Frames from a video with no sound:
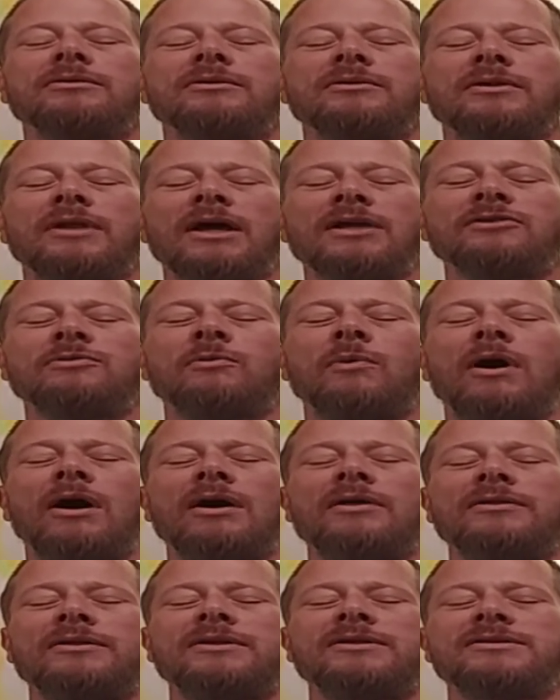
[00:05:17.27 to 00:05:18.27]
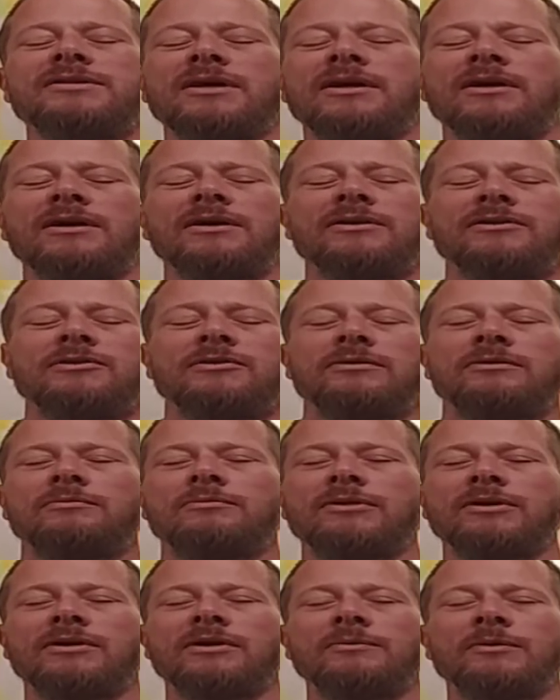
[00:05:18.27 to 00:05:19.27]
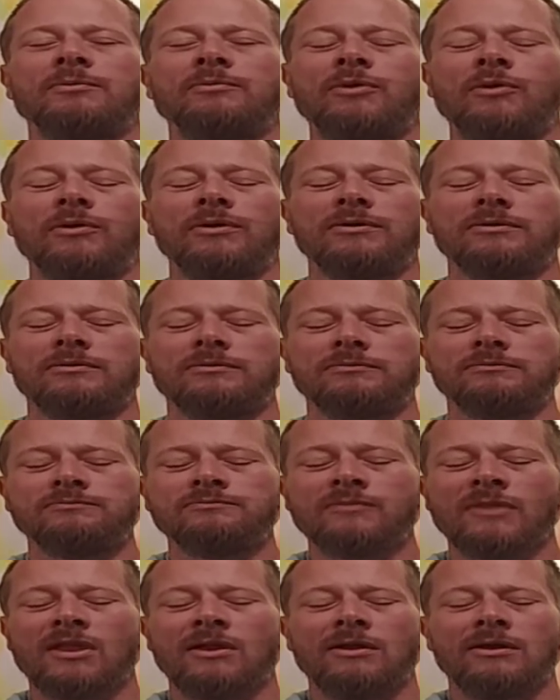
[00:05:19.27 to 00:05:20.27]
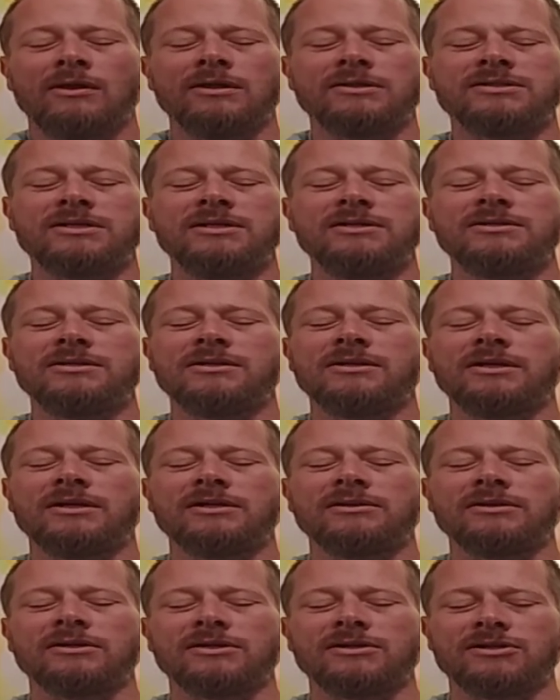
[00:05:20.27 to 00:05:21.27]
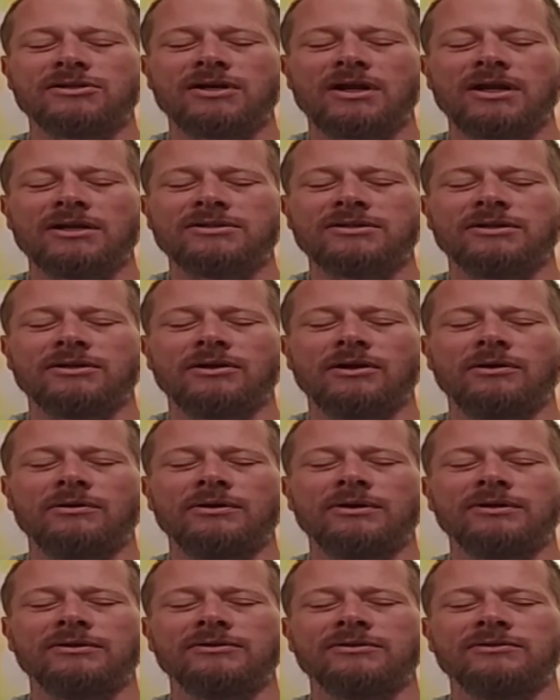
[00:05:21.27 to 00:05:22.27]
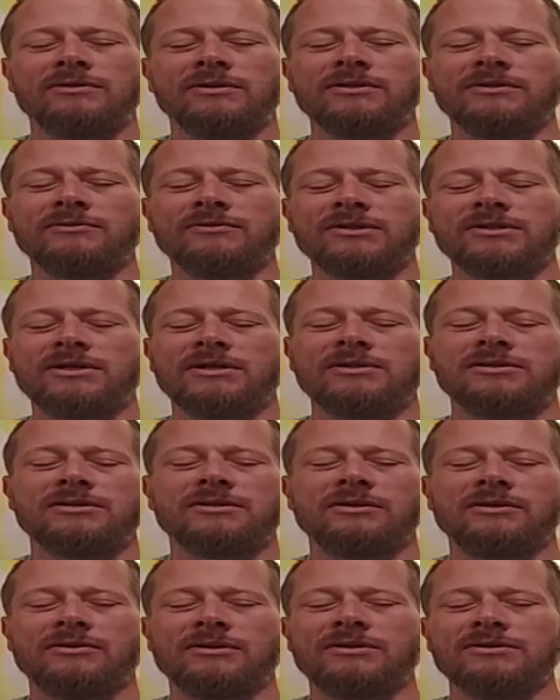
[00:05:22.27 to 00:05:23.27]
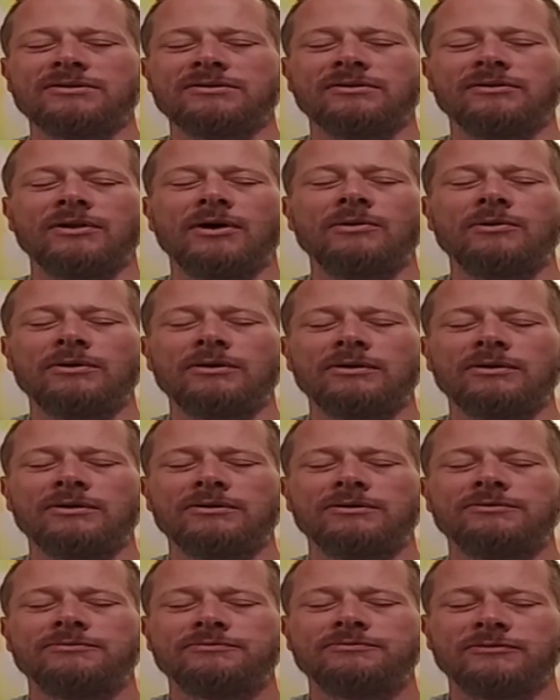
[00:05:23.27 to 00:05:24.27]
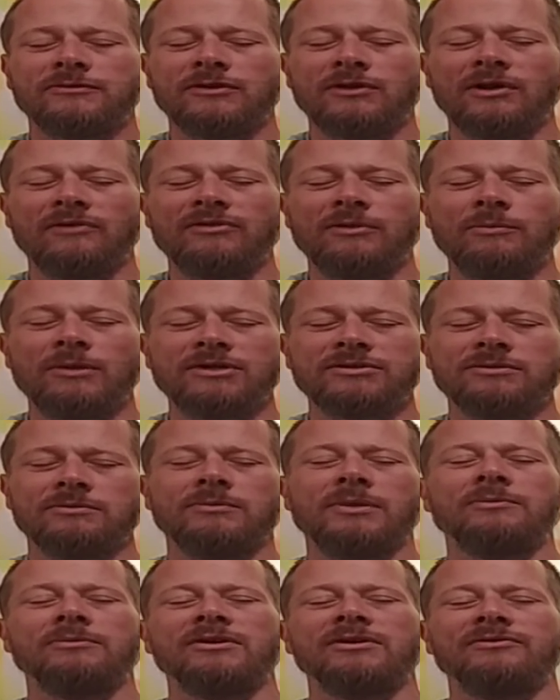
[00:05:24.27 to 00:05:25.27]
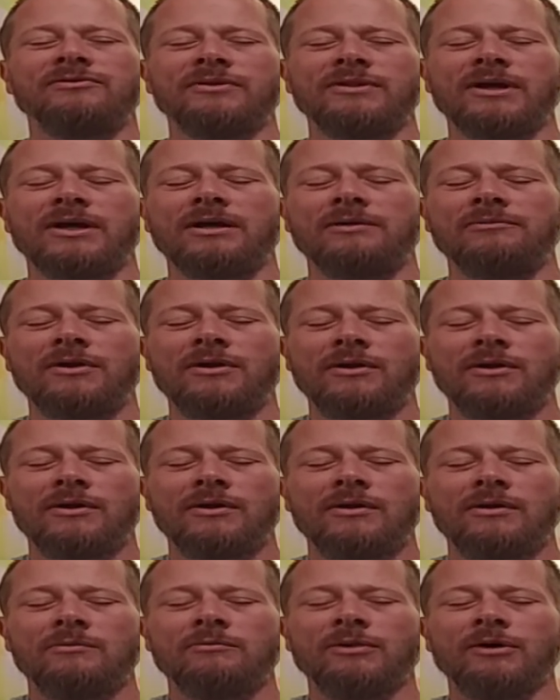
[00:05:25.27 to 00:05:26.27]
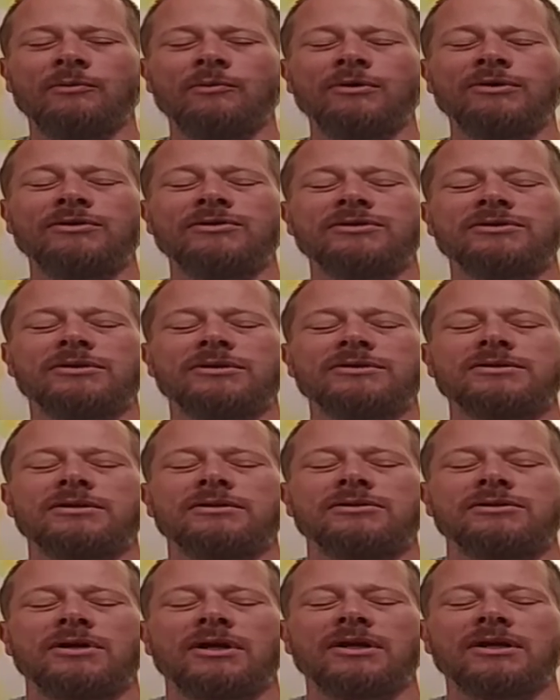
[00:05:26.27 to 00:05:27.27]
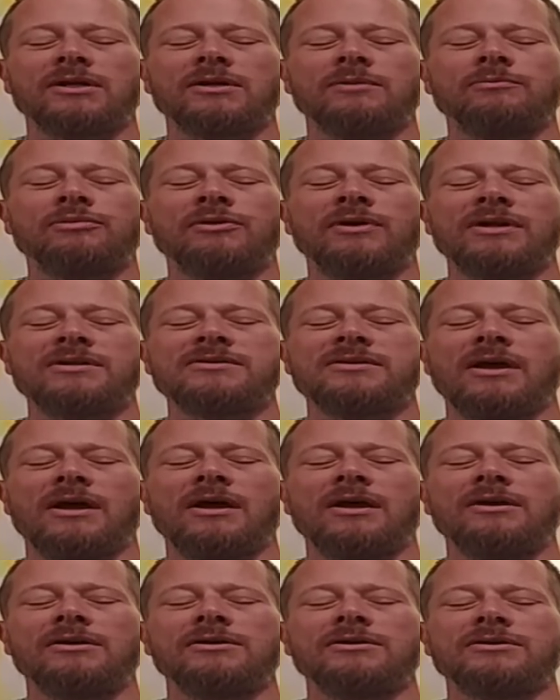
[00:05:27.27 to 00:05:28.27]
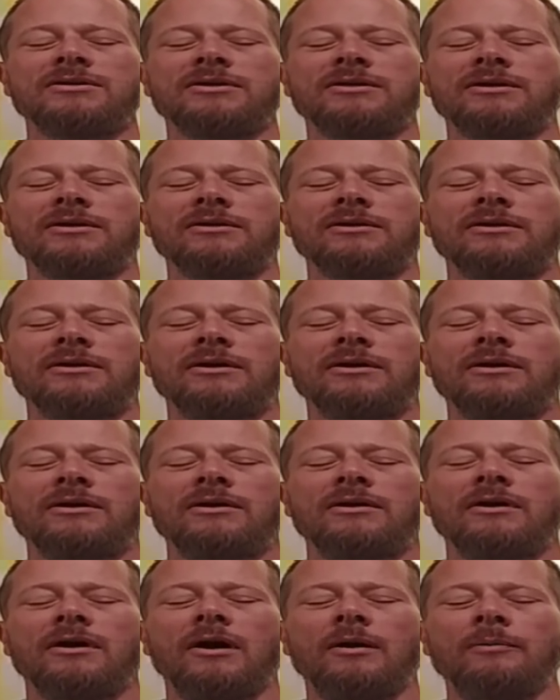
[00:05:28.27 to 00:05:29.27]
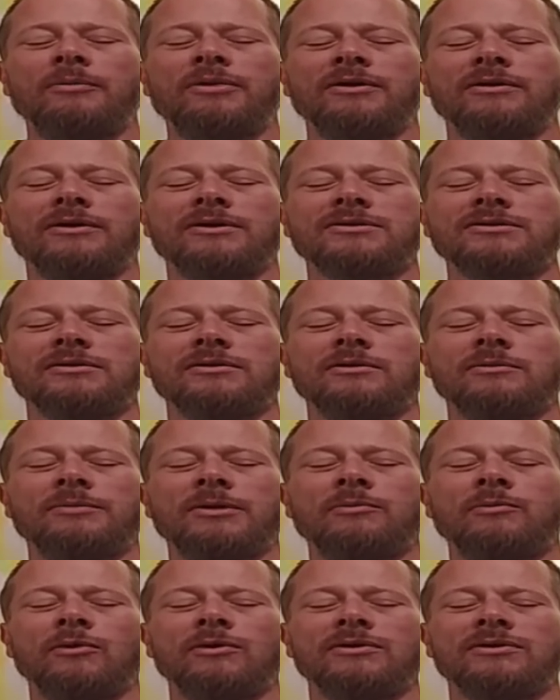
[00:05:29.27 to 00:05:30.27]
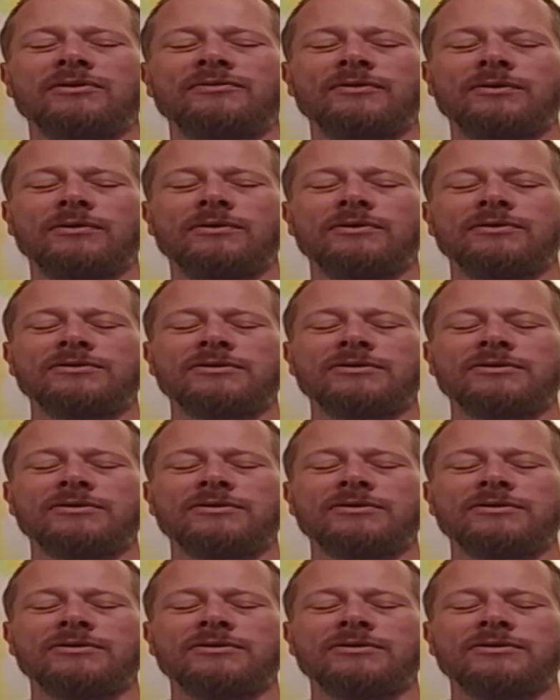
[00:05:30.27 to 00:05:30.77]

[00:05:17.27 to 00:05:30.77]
That's why these hands become important. It's easy to get the contraction going during the retention and these lower, you have the muscle memory for that. But when you start to try to compress that energy up here, it's a little bit more difficult.